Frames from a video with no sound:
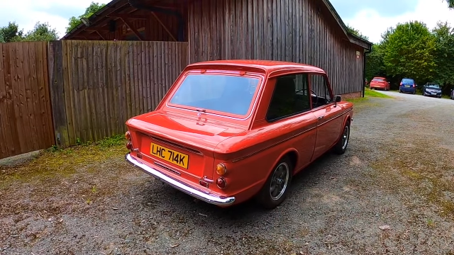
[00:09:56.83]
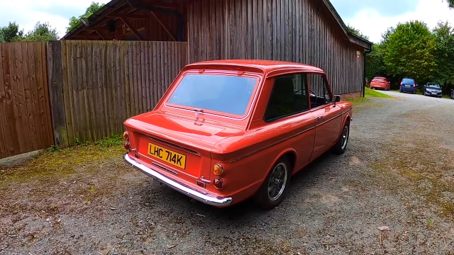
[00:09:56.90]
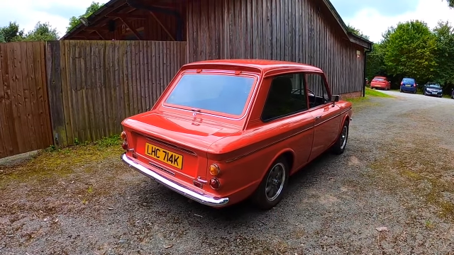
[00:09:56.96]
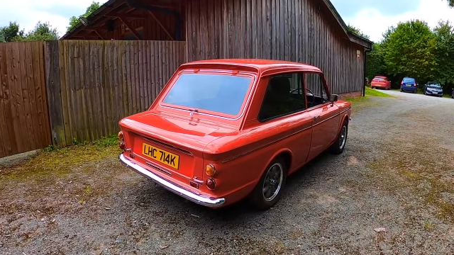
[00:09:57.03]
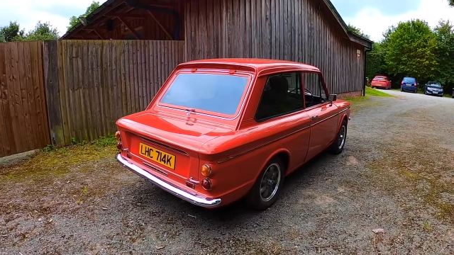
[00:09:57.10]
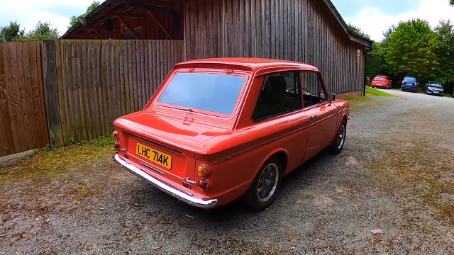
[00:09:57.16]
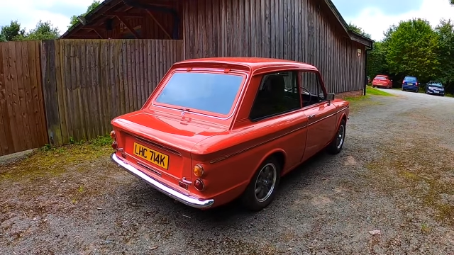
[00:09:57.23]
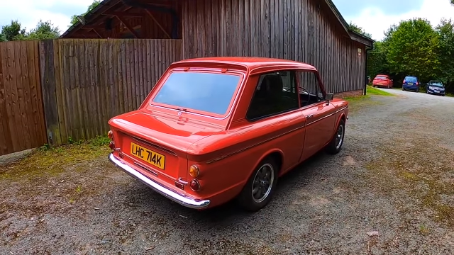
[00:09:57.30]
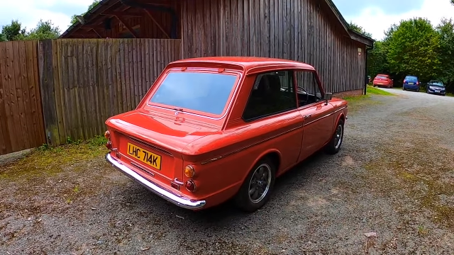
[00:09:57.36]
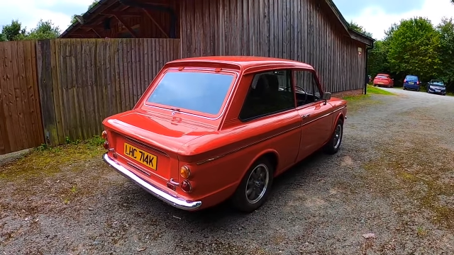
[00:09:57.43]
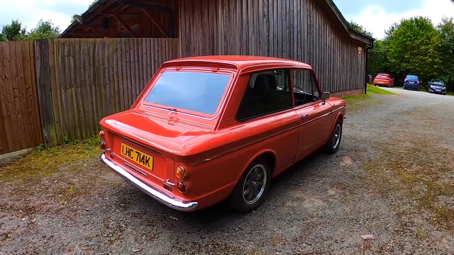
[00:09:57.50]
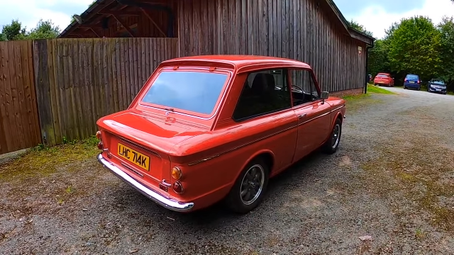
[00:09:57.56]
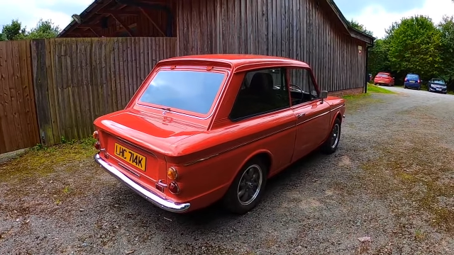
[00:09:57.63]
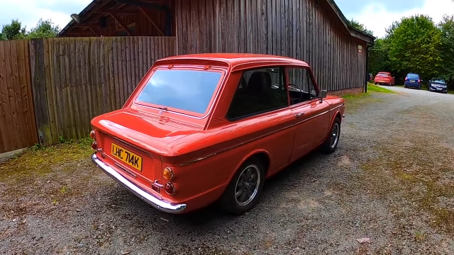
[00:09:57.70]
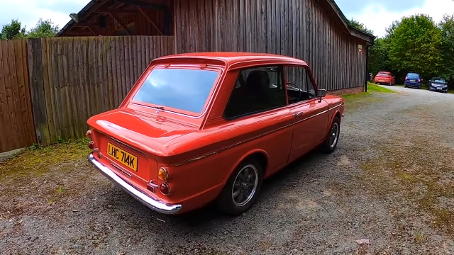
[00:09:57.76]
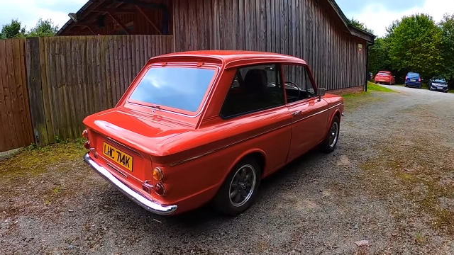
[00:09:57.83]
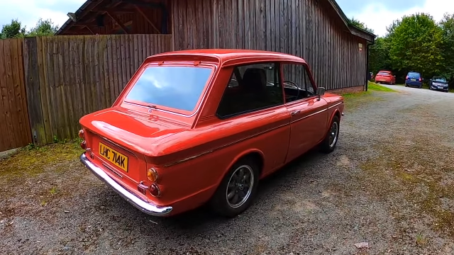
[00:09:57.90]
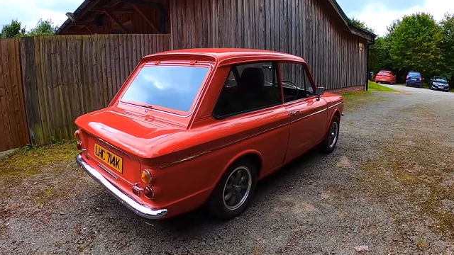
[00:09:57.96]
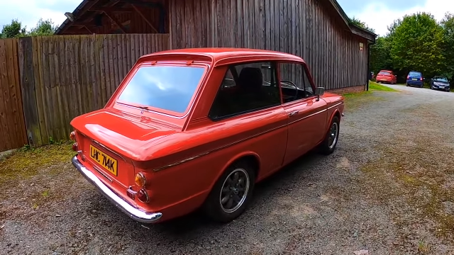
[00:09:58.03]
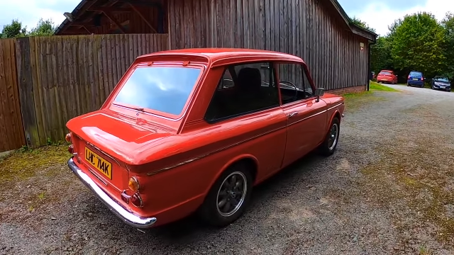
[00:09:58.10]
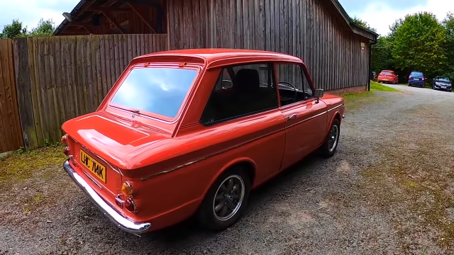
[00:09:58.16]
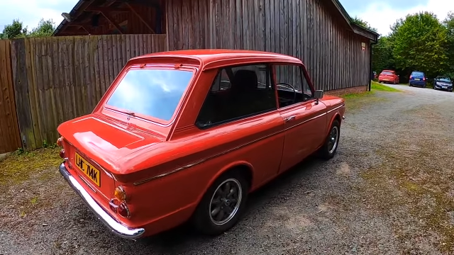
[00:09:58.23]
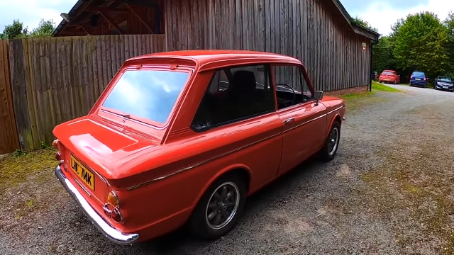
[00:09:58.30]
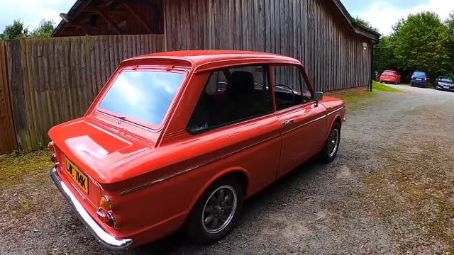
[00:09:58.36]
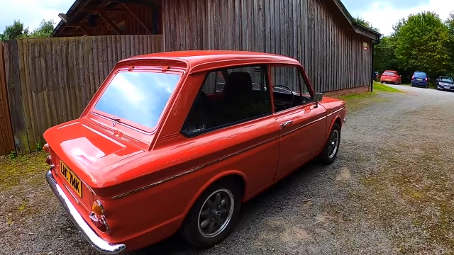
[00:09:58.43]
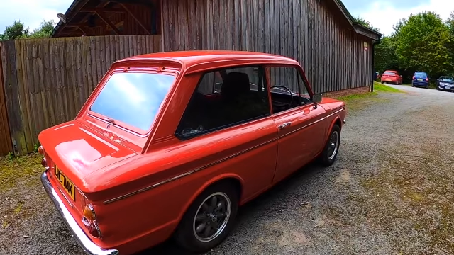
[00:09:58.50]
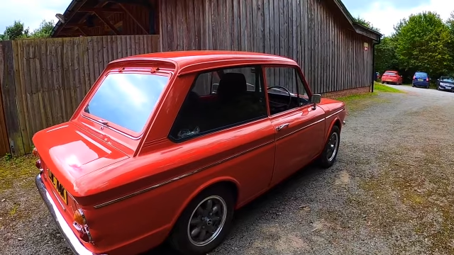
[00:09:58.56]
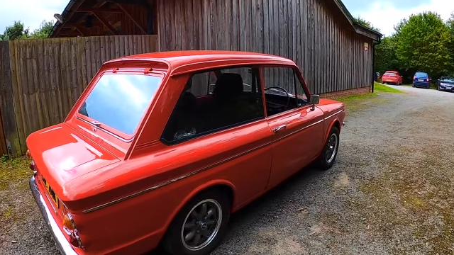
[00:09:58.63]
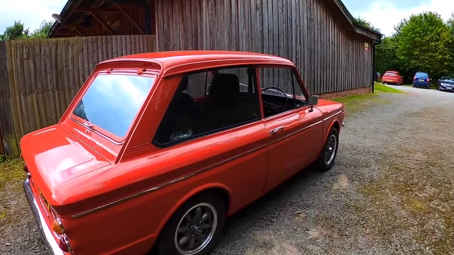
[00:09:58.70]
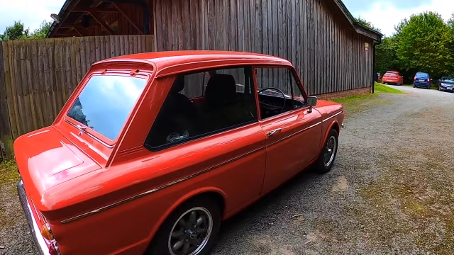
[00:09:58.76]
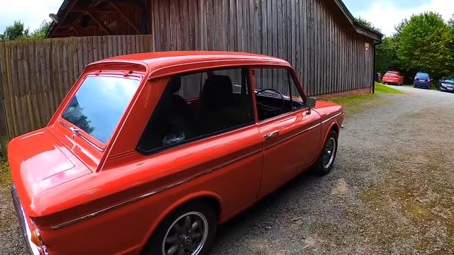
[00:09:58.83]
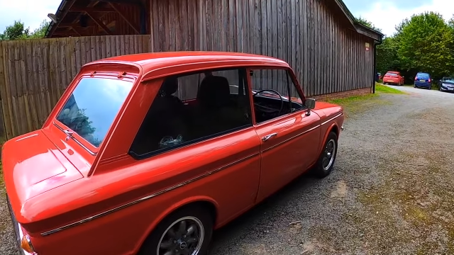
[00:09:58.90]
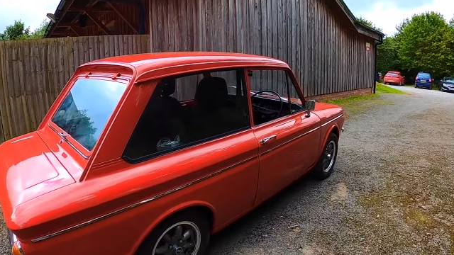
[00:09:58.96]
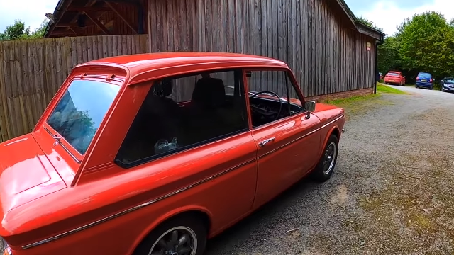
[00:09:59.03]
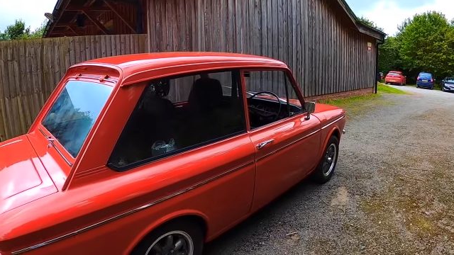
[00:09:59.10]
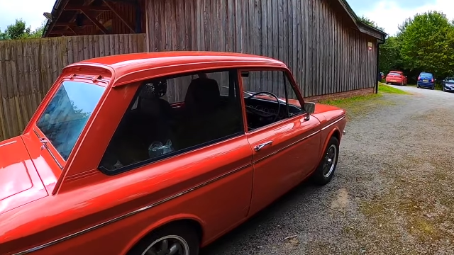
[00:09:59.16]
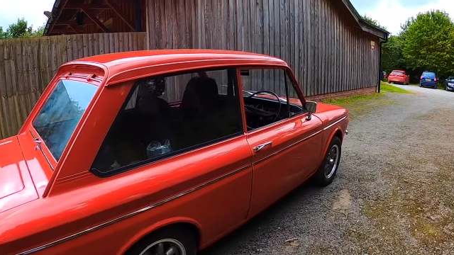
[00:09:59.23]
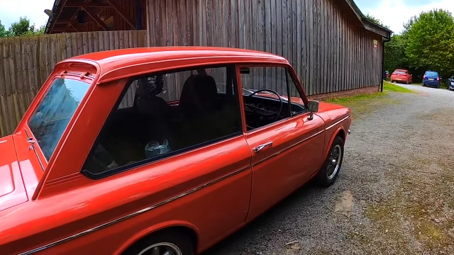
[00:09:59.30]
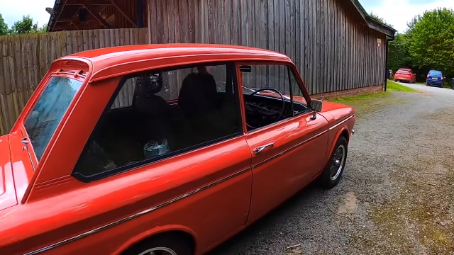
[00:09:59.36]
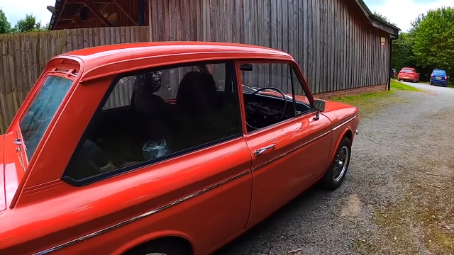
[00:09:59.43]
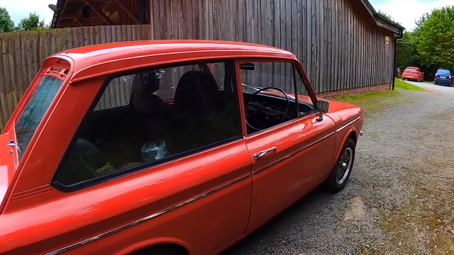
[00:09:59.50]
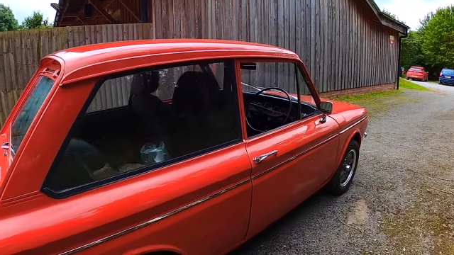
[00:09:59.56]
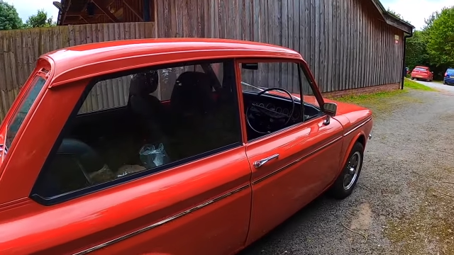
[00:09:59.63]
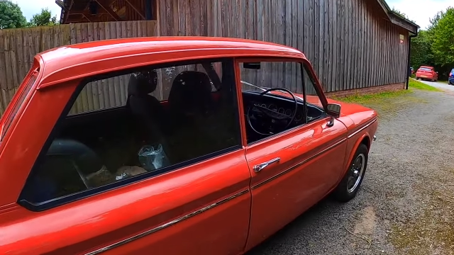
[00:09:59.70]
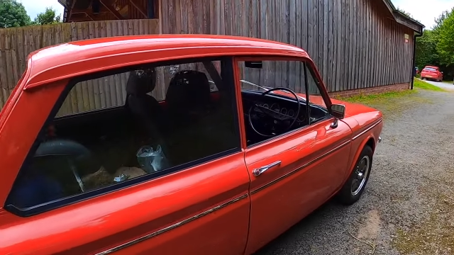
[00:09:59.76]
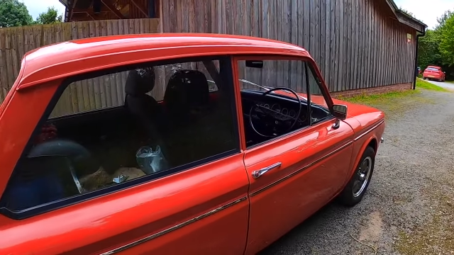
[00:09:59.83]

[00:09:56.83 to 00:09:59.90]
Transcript: Nobody's mouth can be seen.